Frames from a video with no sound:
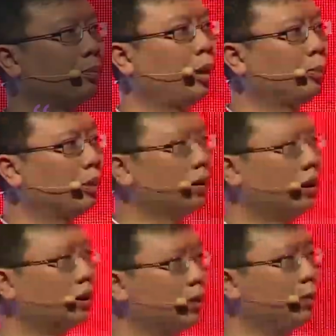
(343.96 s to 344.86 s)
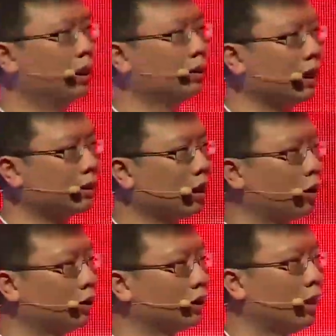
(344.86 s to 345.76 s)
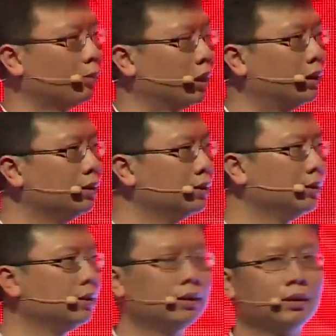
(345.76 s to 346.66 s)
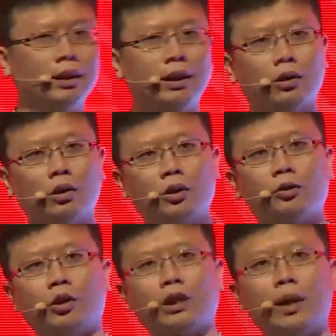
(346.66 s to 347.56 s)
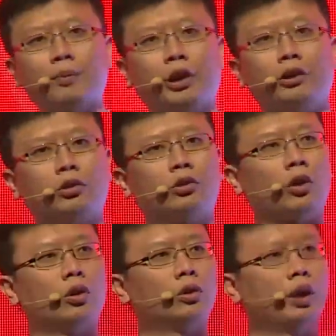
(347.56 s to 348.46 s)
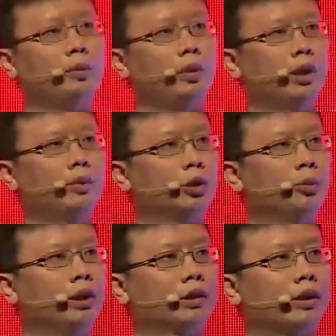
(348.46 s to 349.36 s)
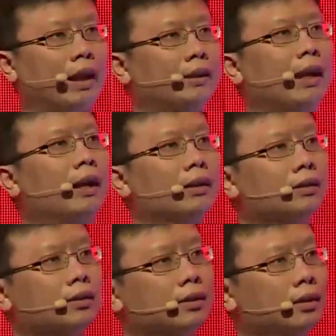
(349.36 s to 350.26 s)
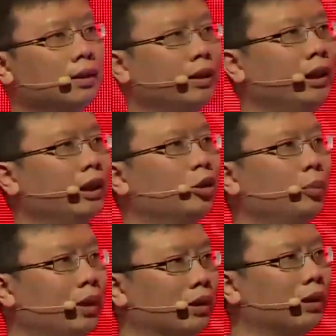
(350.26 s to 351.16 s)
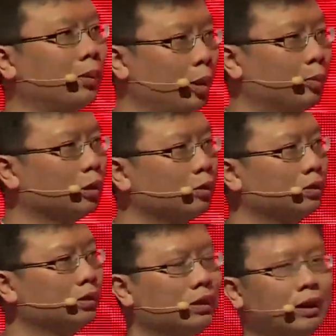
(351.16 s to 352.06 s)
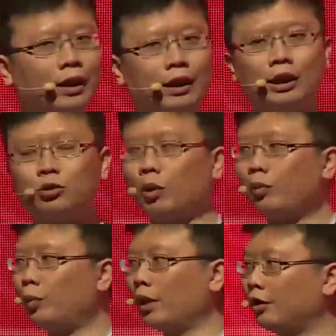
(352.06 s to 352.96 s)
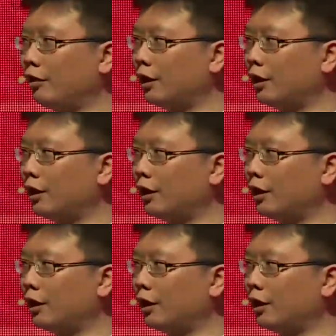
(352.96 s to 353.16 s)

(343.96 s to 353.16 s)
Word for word: people is the biggest asset of his company. In order for the company to grow and be able to build great cars, he needs to build their people. And that's what we believe in